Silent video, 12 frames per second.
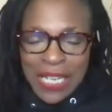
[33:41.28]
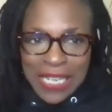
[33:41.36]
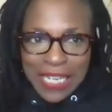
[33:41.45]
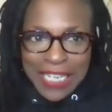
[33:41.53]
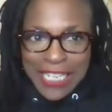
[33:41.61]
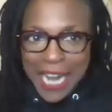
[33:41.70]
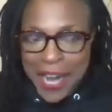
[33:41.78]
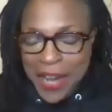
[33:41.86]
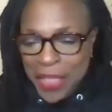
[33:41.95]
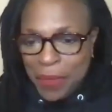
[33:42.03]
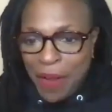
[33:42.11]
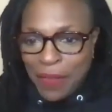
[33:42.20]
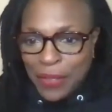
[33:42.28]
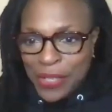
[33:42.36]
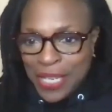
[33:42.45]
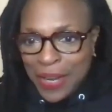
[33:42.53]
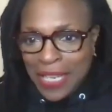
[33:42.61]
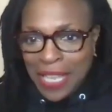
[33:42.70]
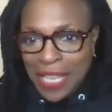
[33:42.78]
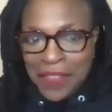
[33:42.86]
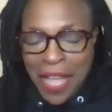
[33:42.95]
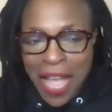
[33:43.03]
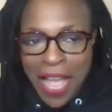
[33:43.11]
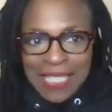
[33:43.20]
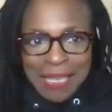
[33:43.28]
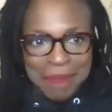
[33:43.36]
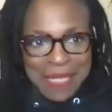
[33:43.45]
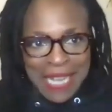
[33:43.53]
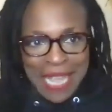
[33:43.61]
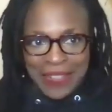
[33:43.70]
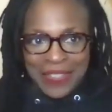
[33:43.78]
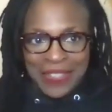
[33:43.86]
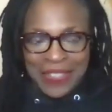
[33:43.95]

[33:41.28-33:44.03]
to share the revolutionary love concept together.